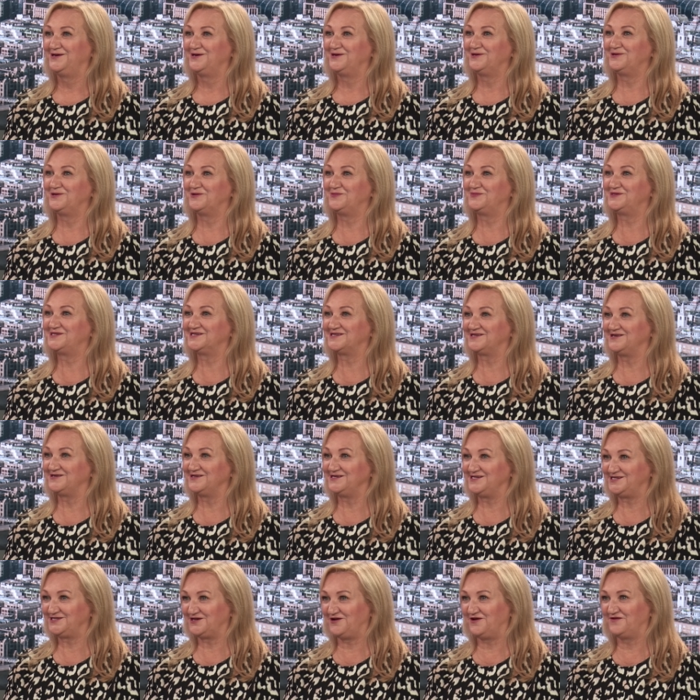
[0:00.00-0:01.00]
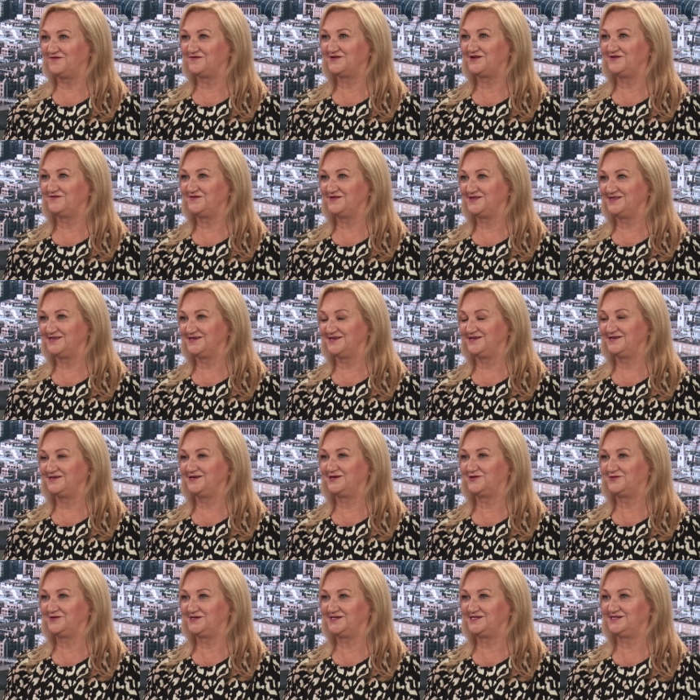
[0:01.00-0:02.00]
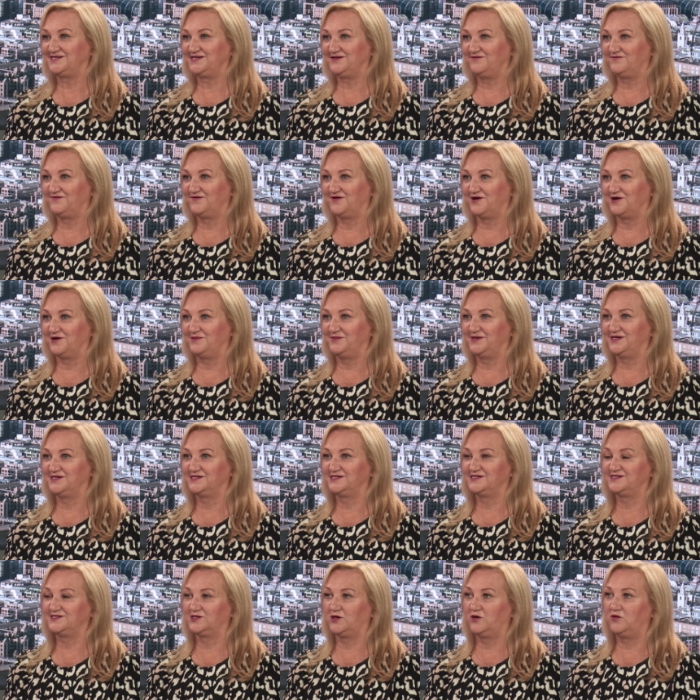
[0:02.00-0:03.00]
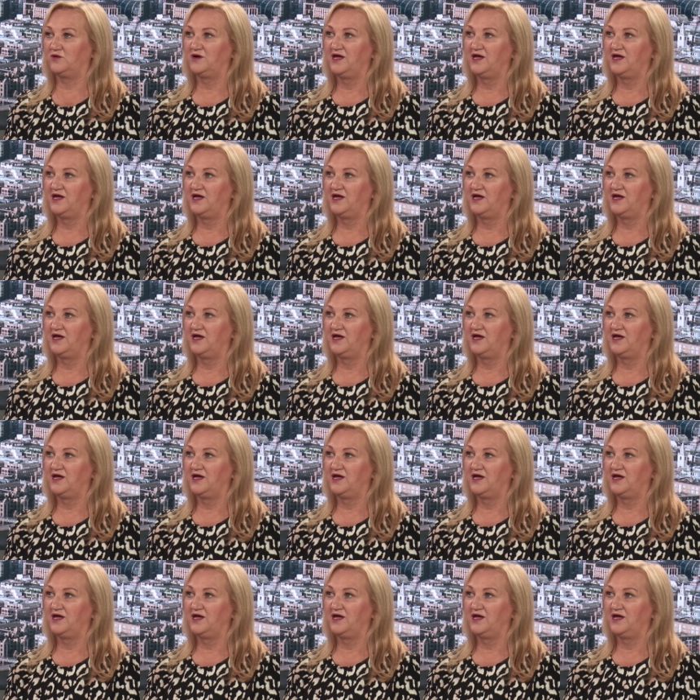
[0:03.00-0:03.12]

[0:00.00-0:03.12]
particularly tough given the liquidity environment. So